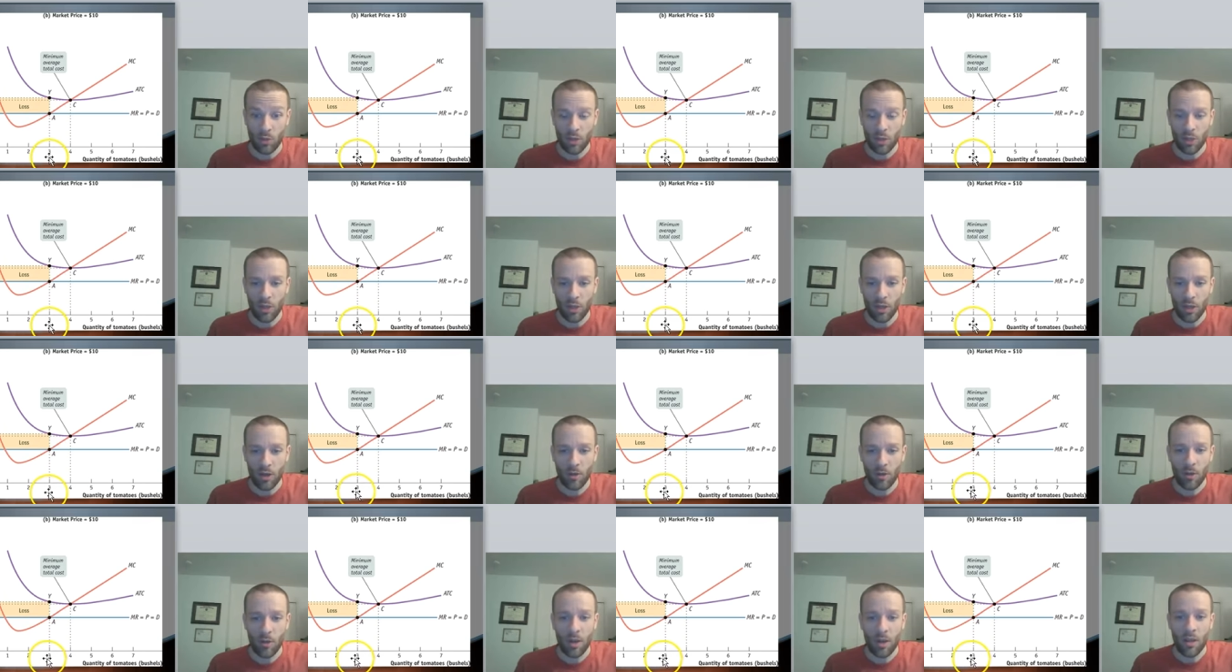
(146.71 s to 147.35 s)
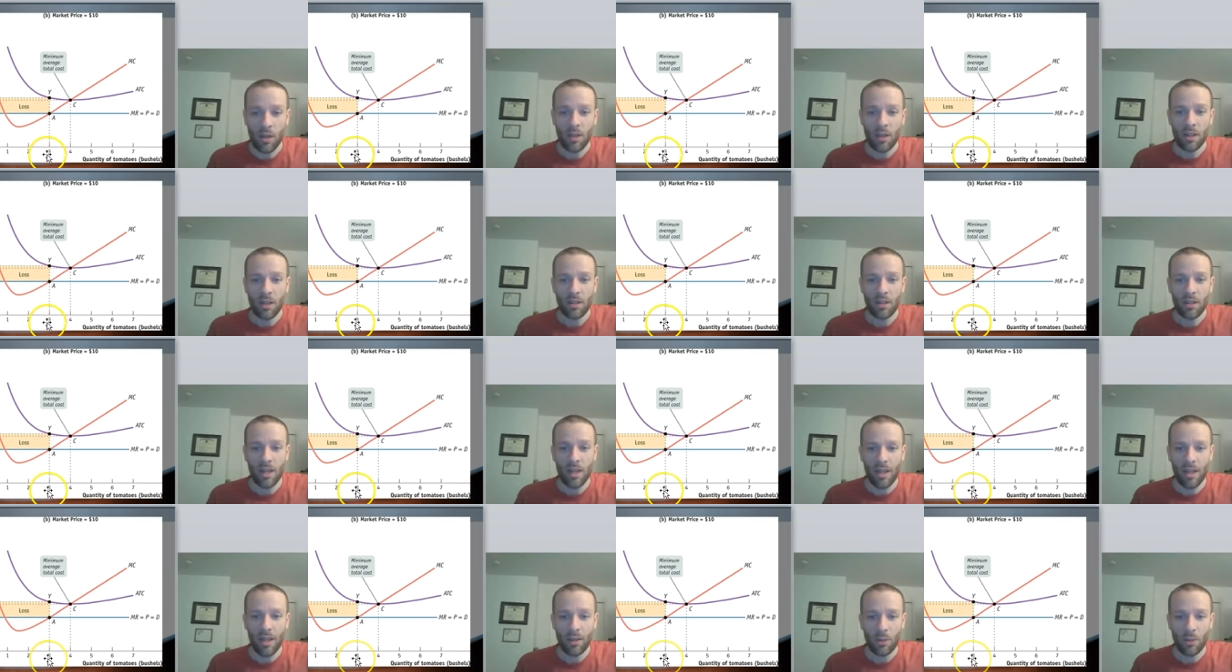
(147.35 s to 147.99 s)
So
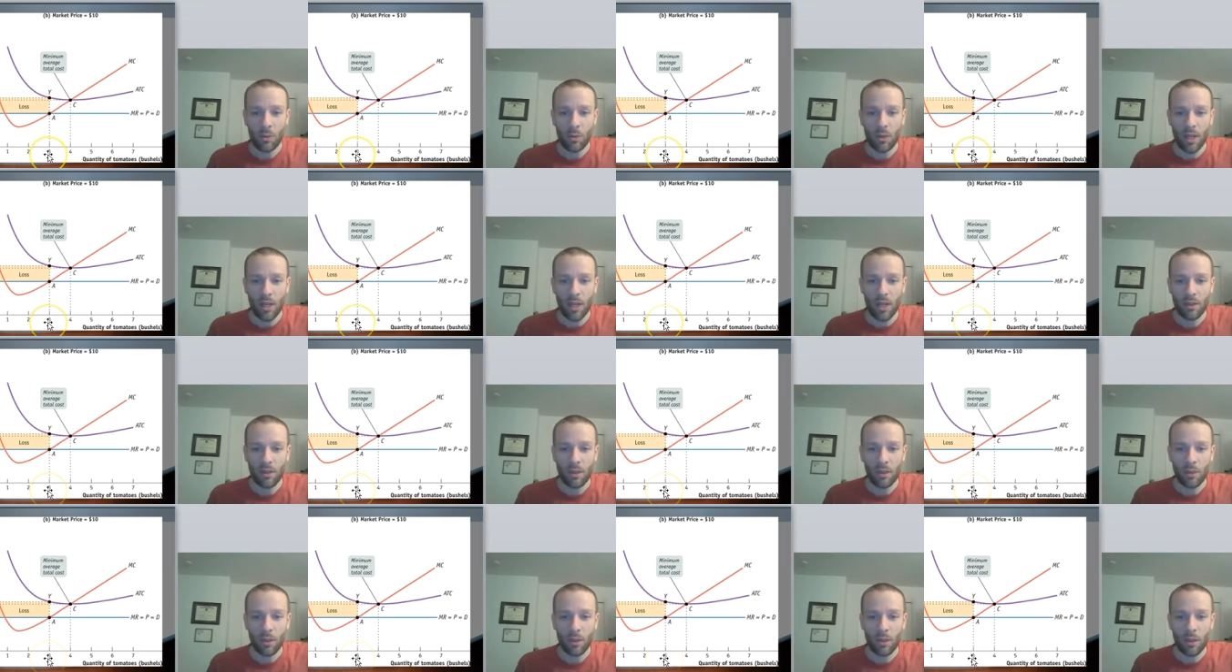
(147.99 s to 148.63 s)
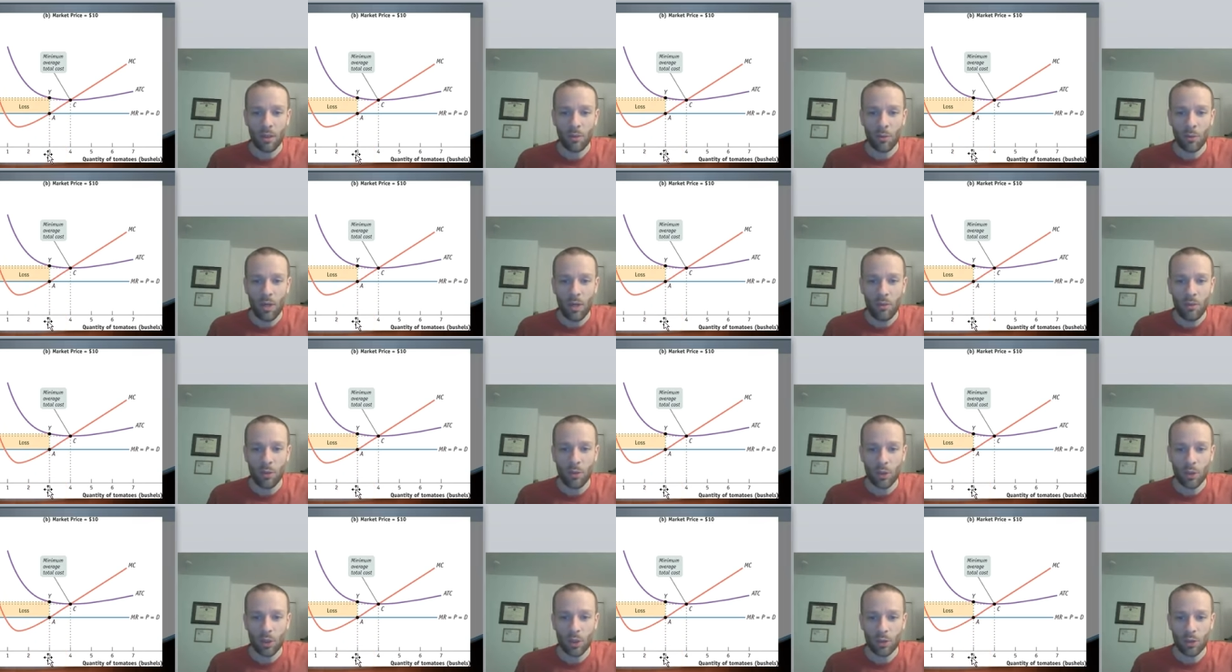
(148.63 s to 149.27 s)
now that we're down here at 3
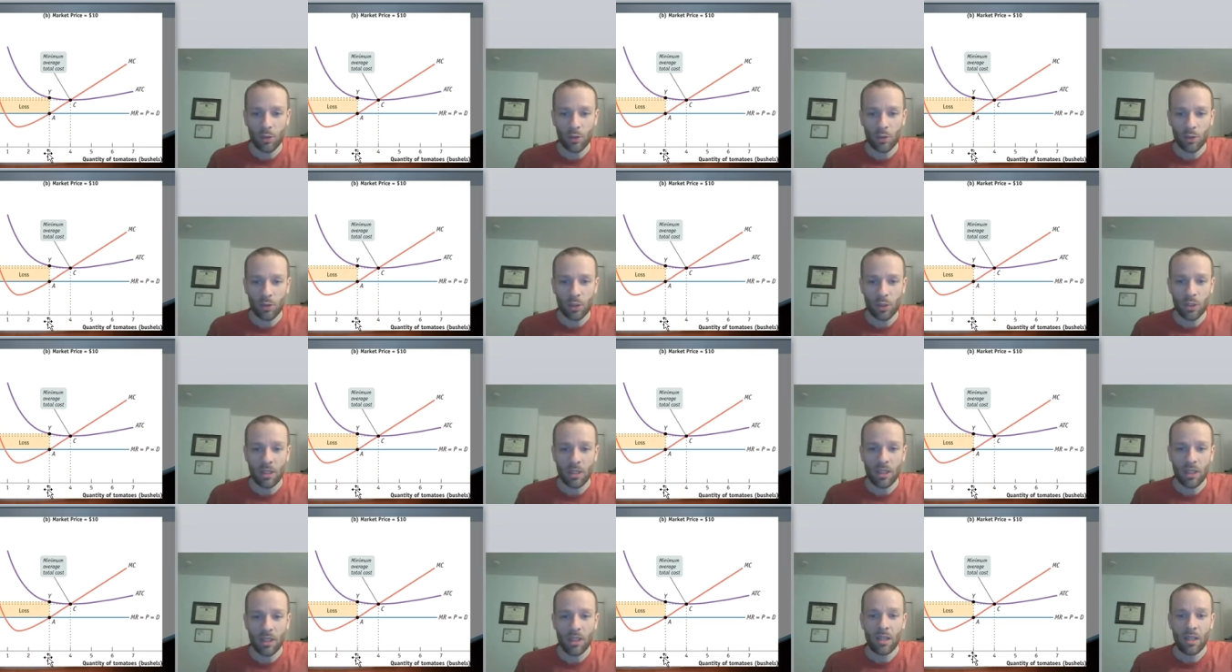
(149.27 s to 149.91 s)
bushels,